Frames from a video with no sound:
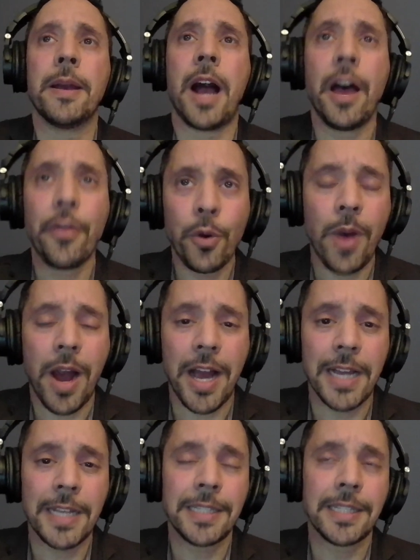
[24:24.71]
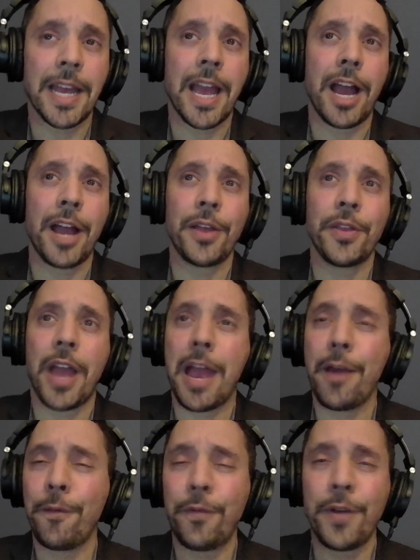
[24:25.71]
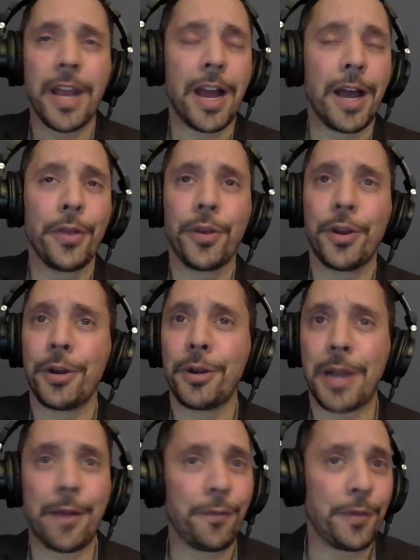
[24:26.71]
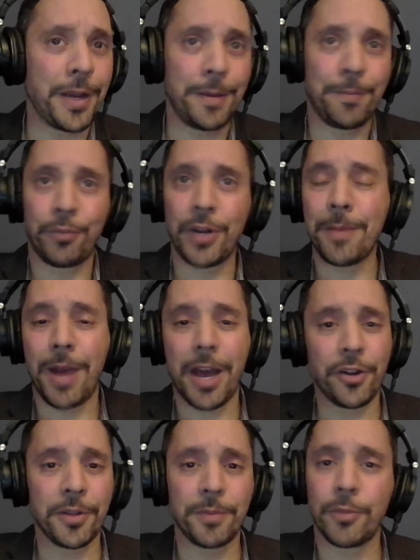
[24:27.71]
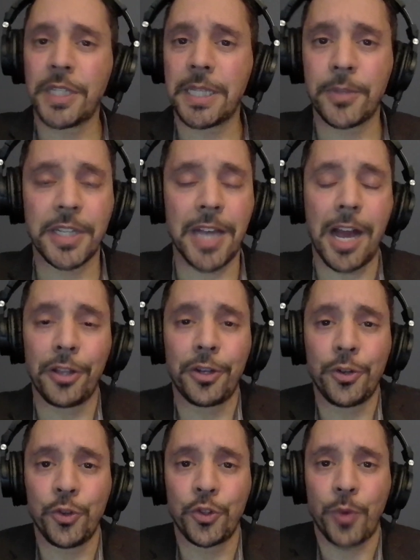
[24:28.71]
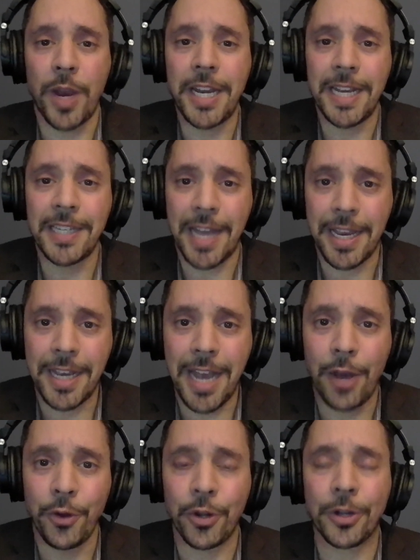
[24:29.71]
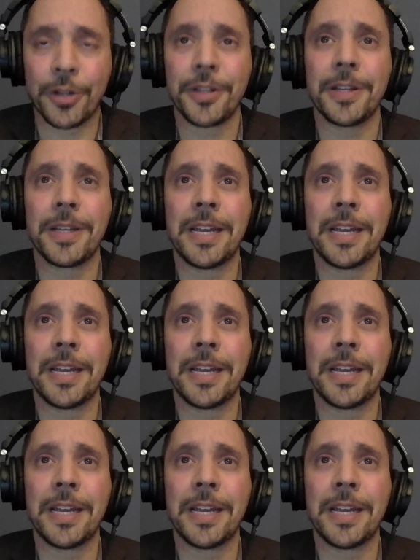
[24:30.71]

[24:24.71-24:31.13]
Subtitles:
Otherwise, every pre-modern Muslim scholar whose writings I encountered